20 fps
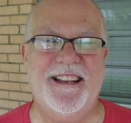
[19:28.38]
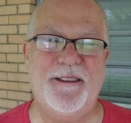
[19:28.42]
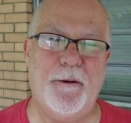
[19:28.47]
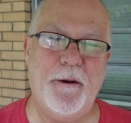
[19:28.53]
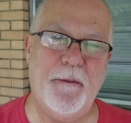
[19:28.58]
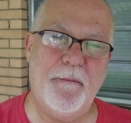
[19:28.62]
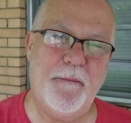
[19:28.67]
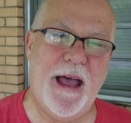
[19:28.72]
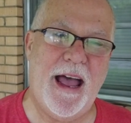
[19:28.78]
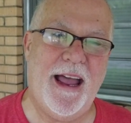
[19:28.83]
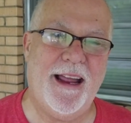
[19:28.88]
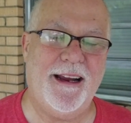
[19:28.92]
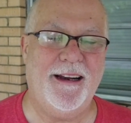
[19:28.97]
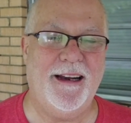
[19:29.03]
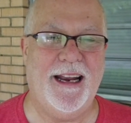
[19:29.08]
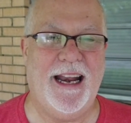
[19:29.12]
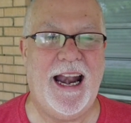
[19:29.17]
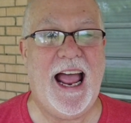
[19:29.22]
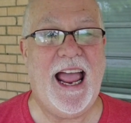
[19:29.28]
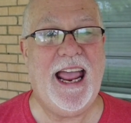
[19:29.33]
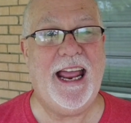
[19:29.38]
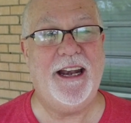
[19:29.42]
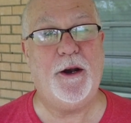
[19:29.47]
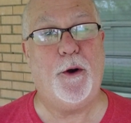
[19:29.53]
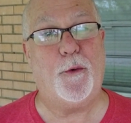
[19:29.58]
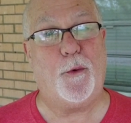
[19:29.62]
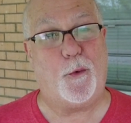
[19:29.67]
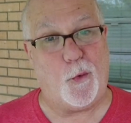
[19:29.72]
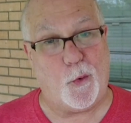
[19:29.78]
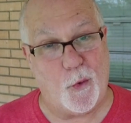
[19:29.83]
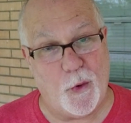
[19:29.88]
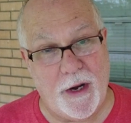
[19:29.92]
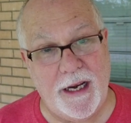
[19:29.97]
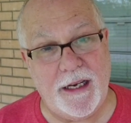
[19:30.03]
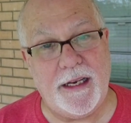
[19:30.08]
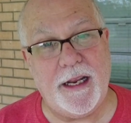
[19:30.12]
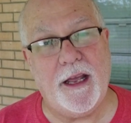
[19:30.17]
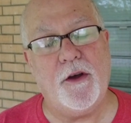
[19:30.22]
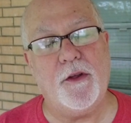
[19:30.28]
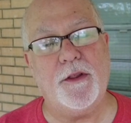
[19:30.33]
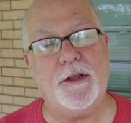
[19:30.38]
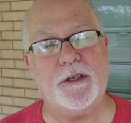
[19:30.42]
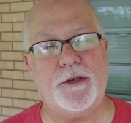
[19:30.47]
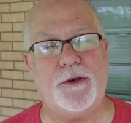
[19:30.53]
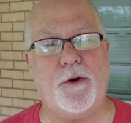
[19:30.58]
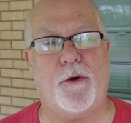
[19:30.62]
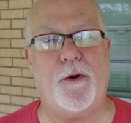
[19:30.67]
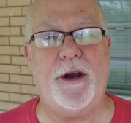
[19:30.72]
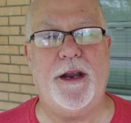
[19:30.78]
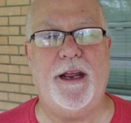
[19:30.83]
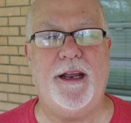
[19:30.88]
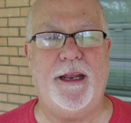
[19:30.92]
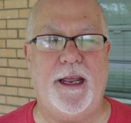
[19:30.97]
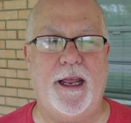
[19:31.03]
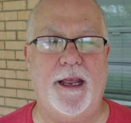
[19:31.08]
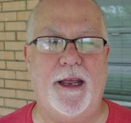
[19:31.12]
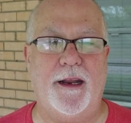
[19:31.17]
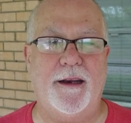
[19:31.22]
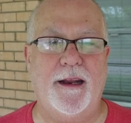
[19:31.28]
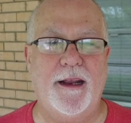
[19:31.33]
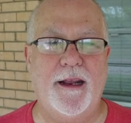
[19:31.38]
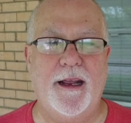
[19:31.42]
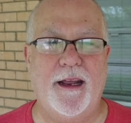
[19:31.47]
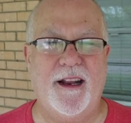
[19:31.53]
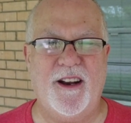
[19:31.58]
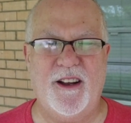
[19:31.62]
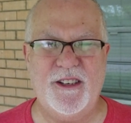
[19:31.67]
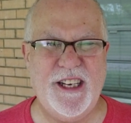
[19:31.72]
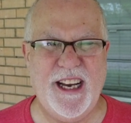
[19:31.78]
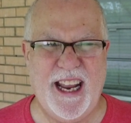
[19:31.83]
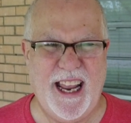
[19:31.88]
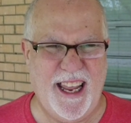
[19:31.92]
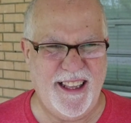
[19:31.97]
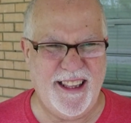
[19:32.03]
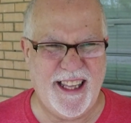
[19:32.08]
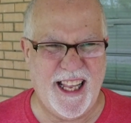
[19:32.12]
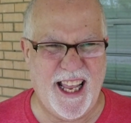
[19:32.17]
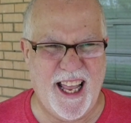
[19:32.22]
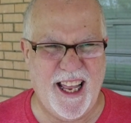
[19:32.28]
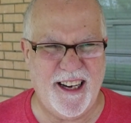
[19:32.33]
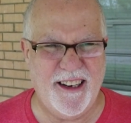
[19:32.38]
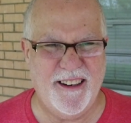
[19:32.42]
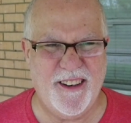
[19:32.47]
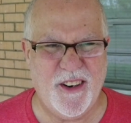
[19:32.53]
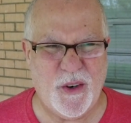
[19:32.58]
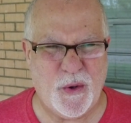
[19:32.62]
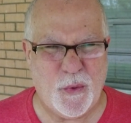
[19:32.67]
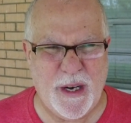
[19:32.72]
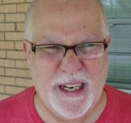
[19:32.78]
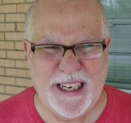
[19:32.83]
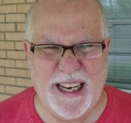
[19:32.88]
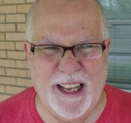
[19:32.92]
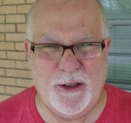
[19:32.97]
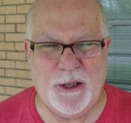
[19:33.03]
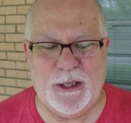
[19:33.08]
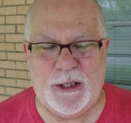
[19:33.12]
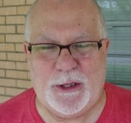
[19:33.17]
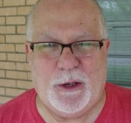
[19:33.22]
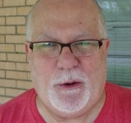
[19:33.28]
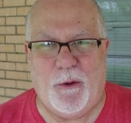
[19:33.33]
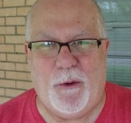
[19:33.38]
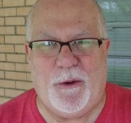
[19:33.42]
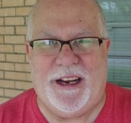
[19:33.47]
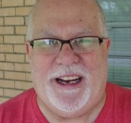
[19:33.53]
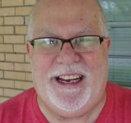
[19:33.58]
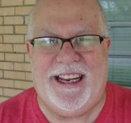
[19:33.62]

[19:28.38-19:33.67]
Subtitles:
Went back, and then I had to retell the story again. Don't you hate that? Retell the story